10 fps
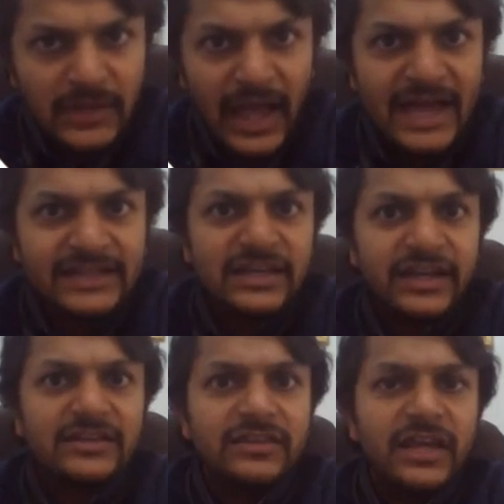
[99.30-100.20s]
As
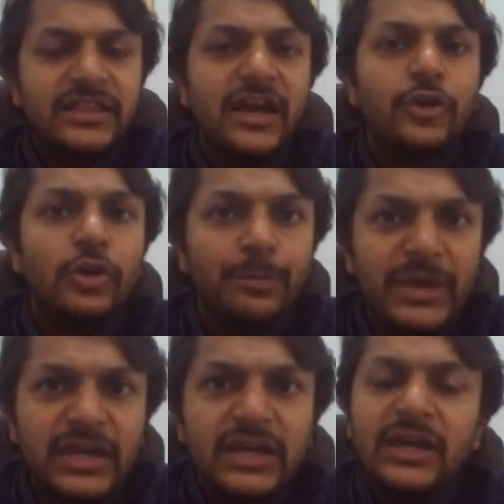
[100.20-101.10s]
they are on
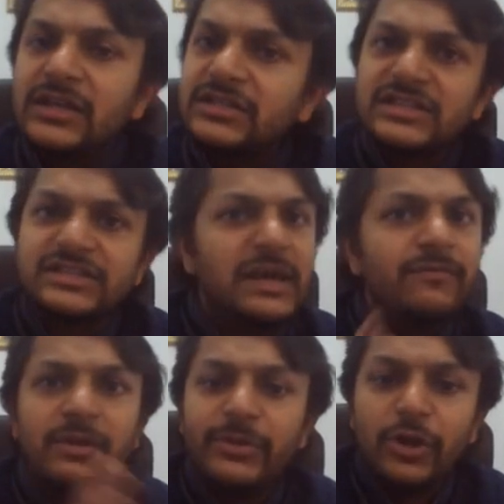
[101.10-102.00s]
P, the same
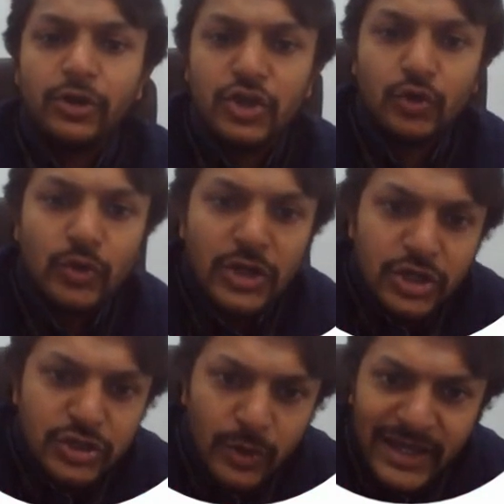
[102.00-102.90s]
will be on Q.
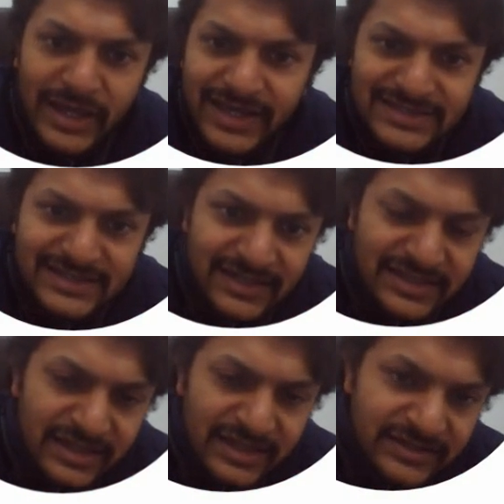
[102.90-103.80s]
So I can say that
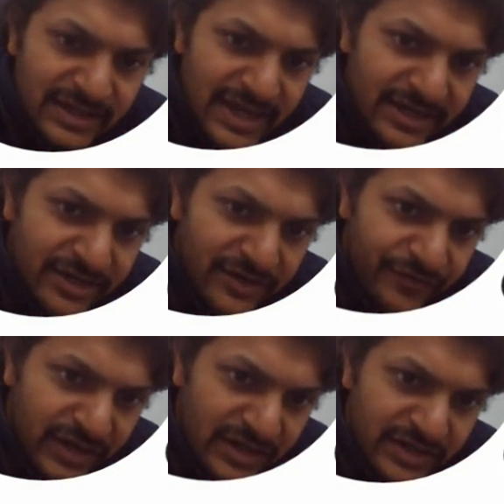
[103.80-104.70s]
there is an electric
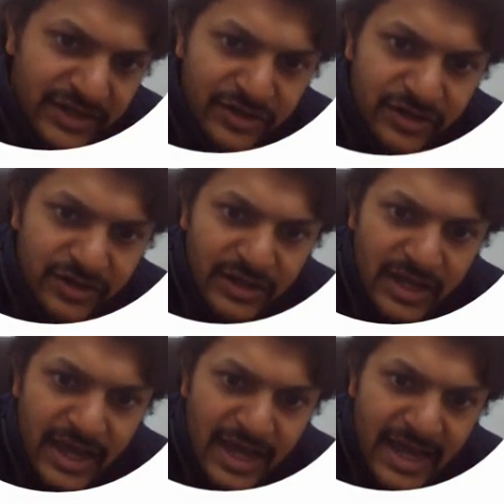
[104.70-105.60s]
field here,
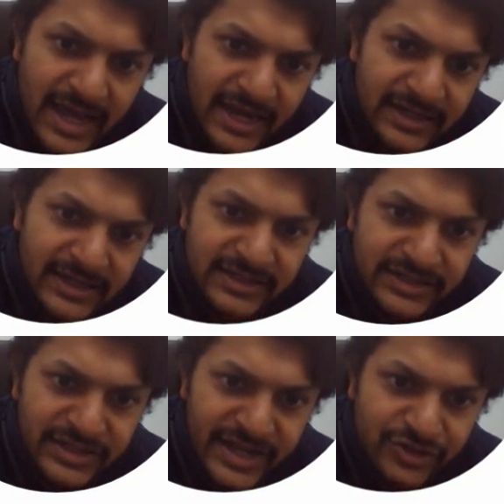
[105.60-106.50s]
and the
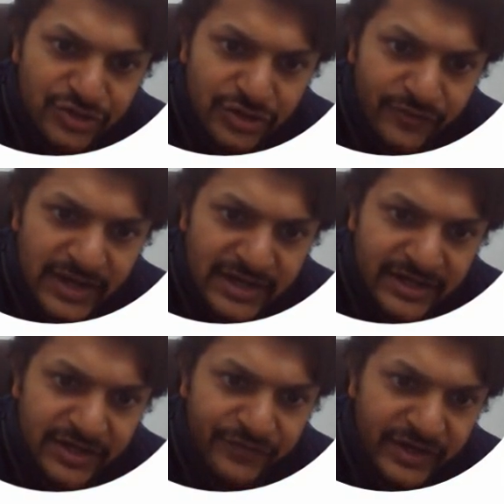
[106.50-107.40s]
direction of
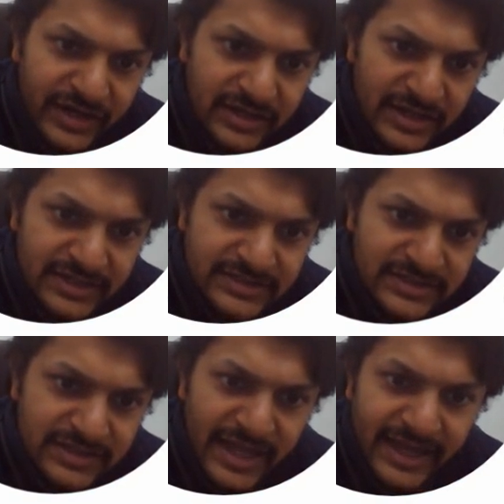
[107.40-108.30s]
electric field is
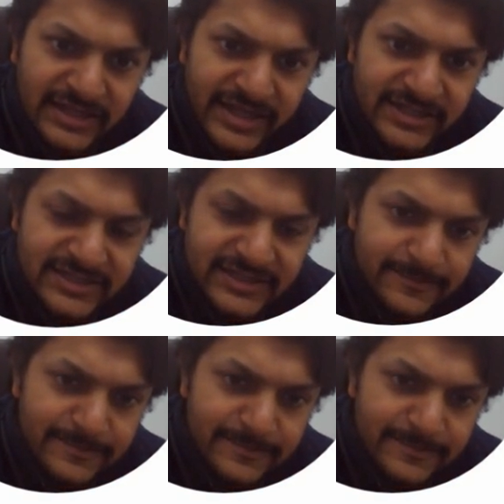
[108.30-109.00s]
like this,